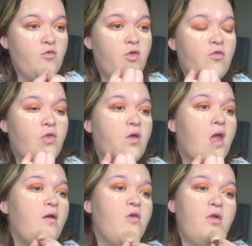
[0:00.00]
just to
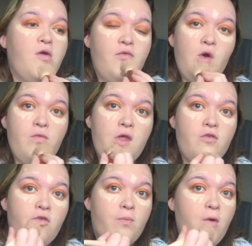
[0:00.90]
get rid of all their
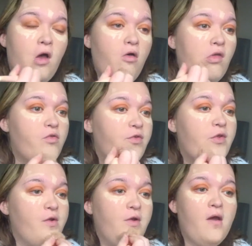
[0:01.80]
spots
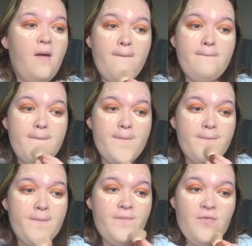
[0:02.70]
and
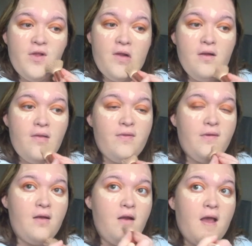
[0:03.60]
things like
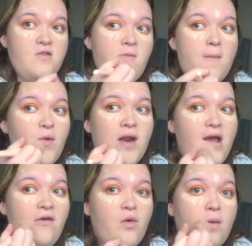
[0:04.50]
that. Like, do you remember when
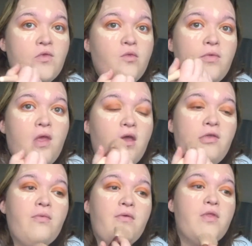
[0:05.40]
everyone was
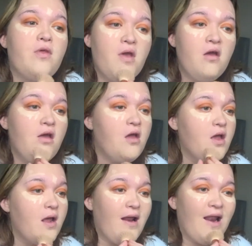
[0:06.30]
obsessed with the
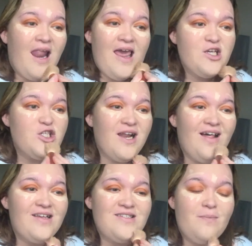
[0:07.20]
Collection
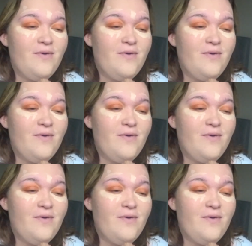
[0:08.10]
Lasting